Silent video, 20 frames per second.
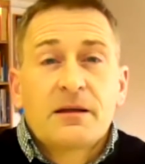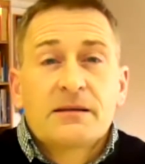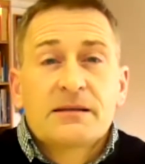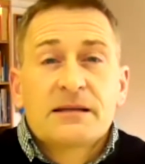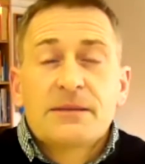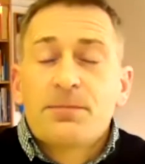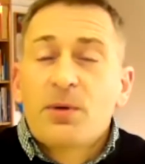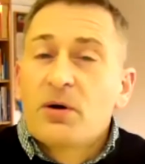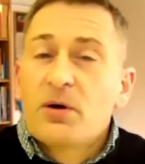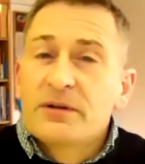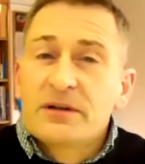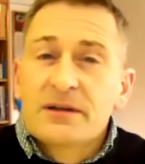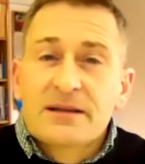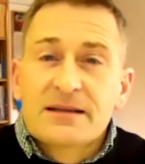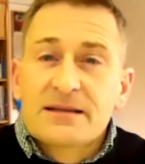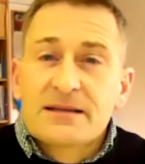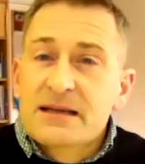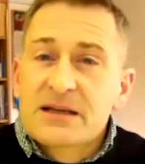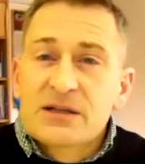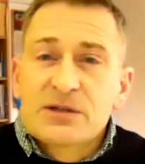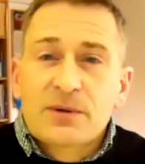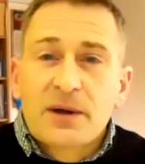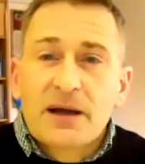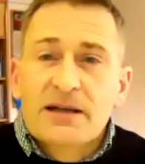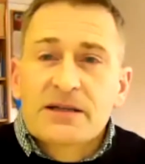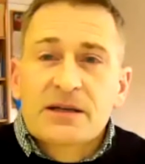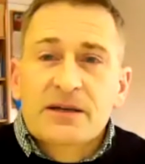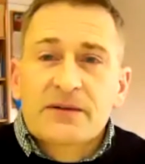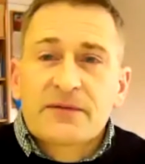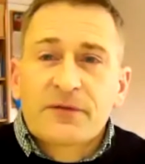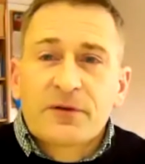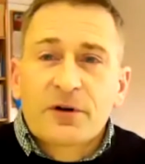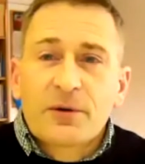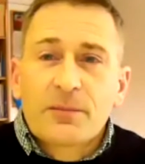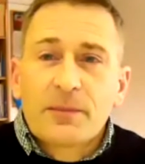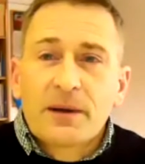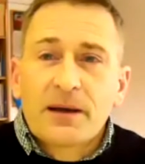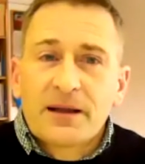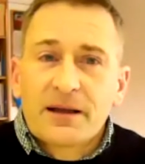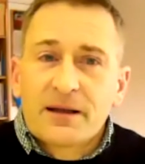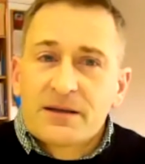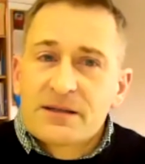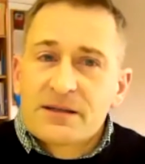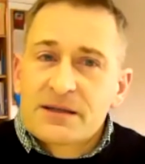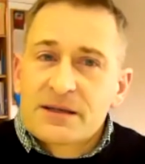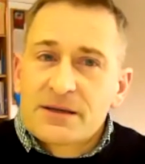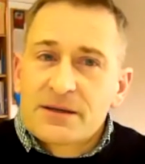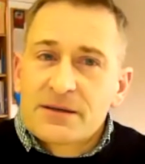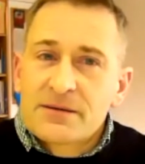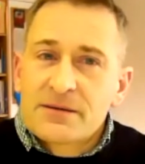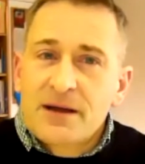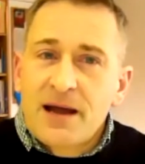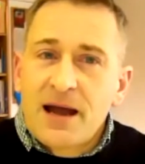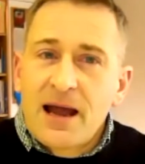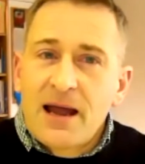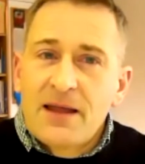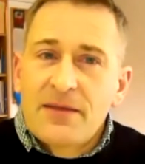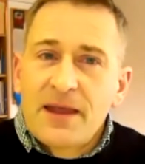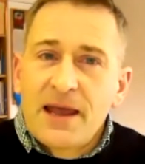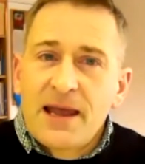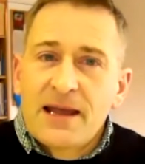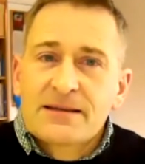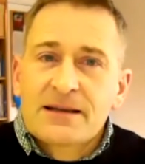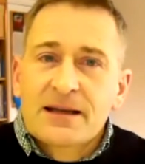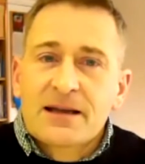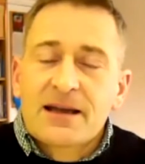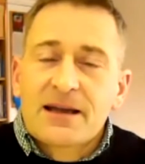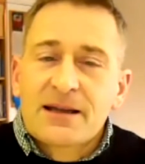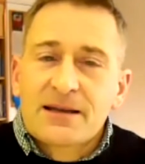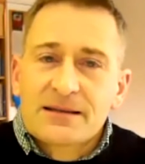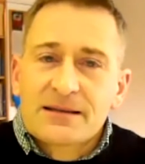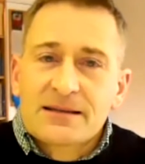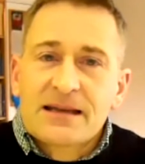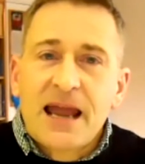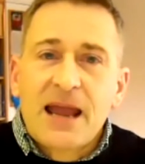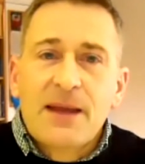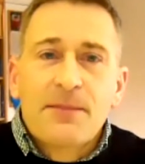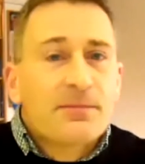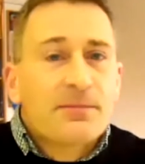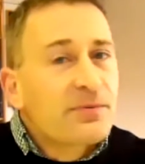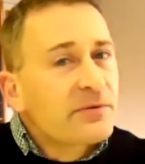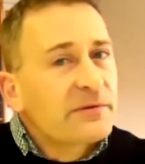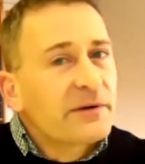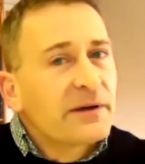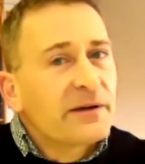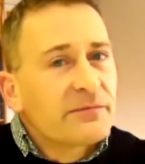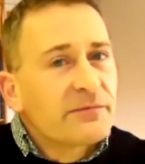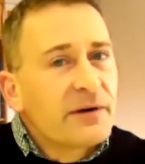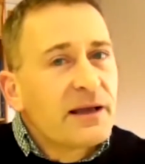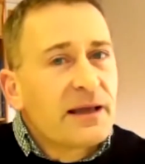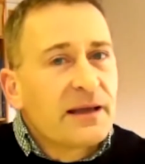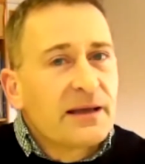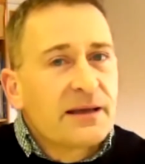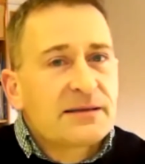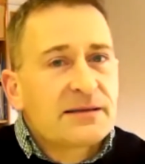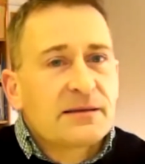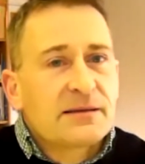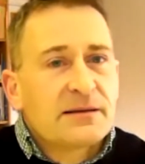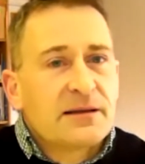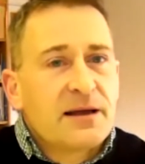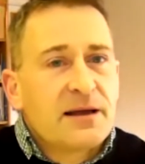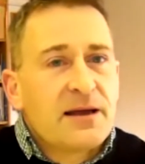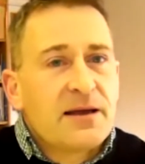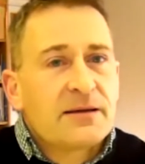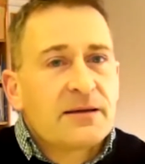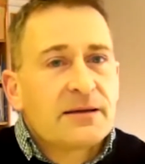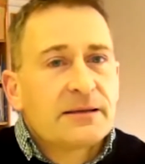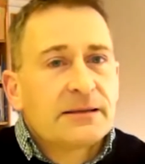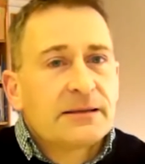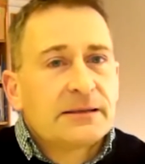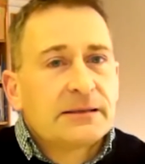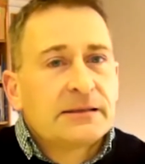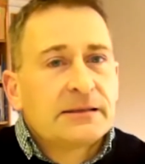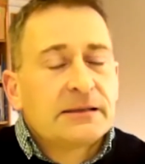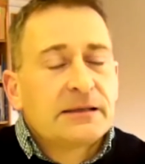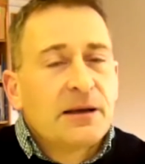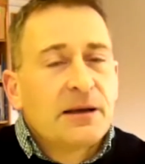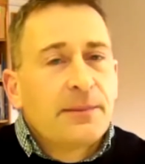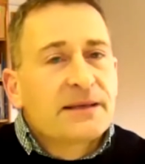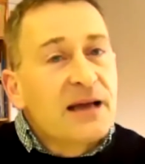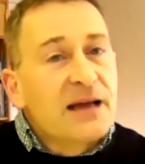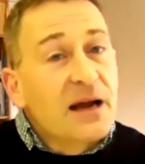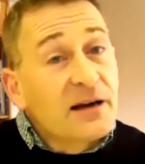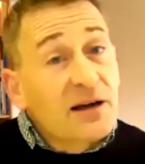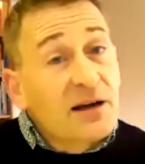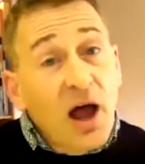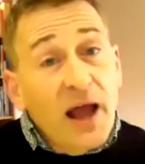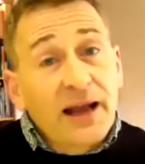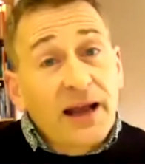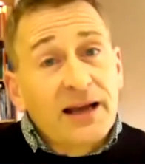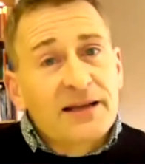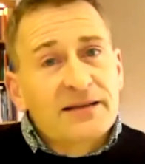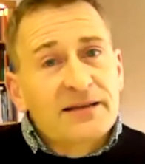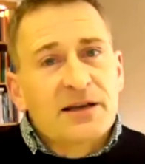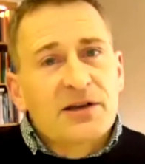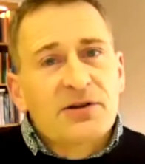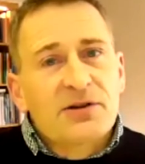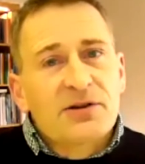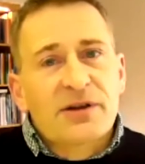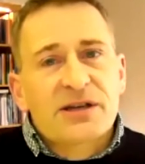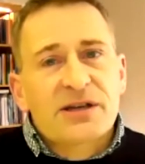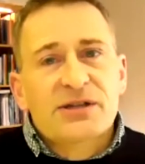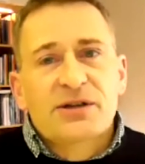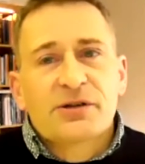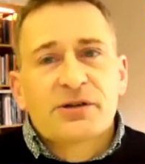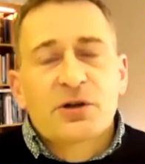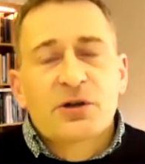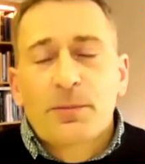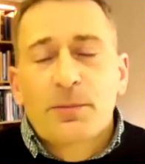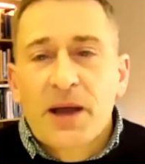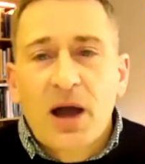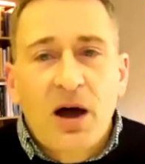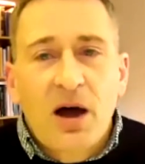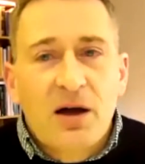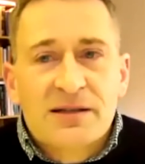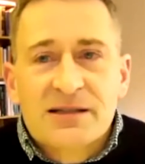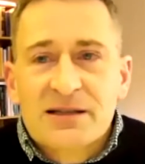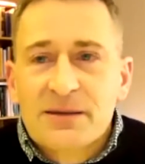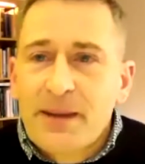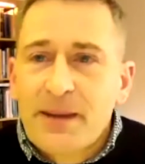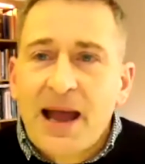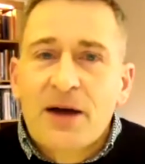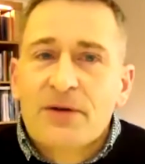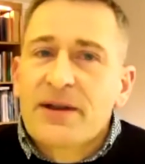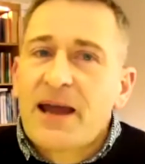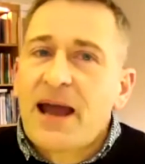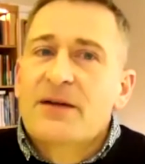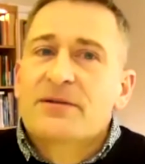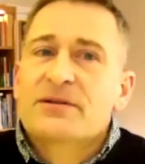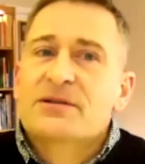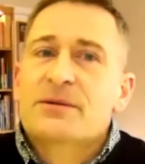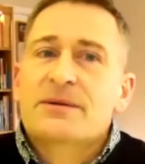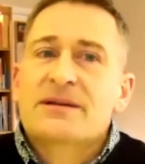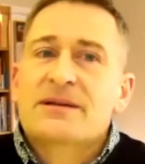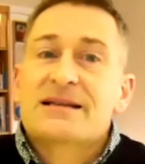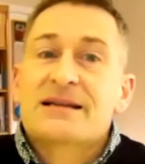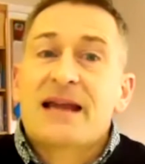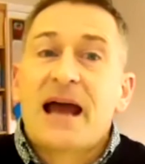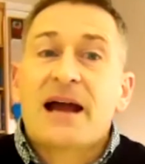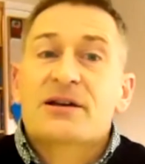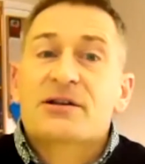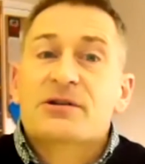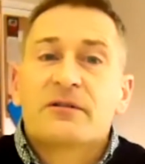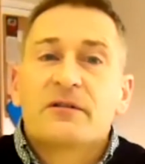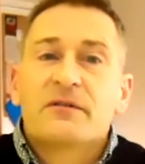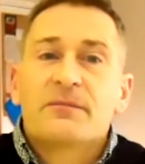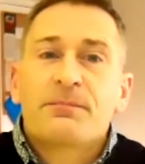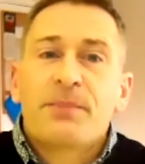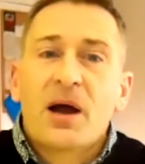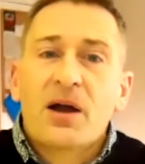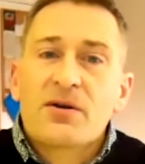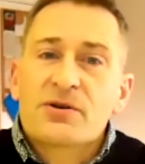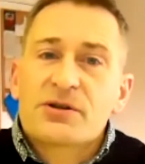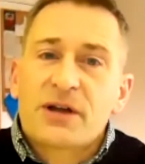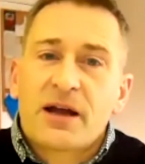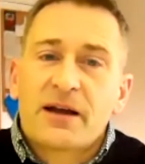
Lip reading: See, ponder this situation for a minute or two, and there's a contemporary ring, isn't there? I mean, it's unlikely as a Christian you'll be asked to bow down to a statue of Bojo.